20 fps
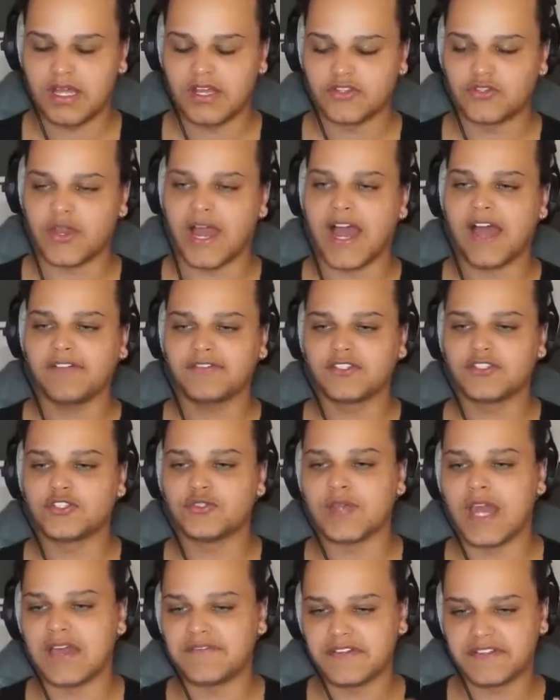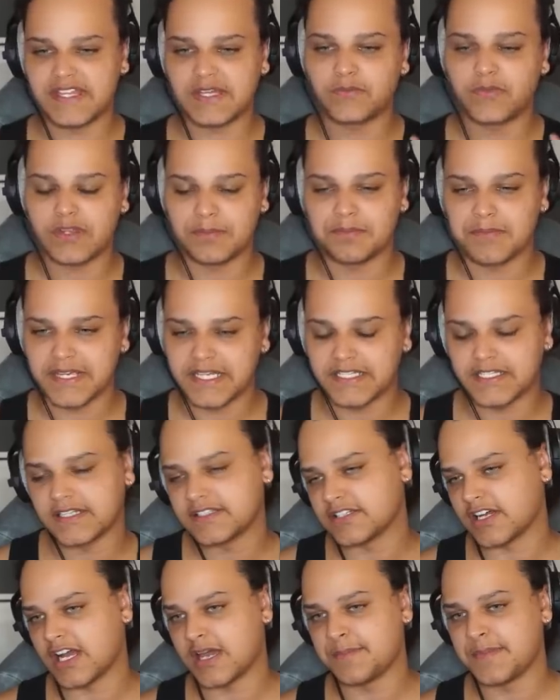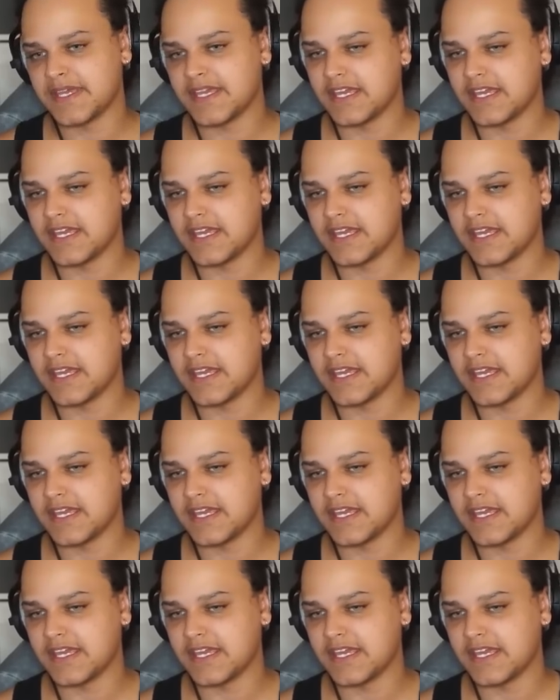You have to do everything with immediate timing.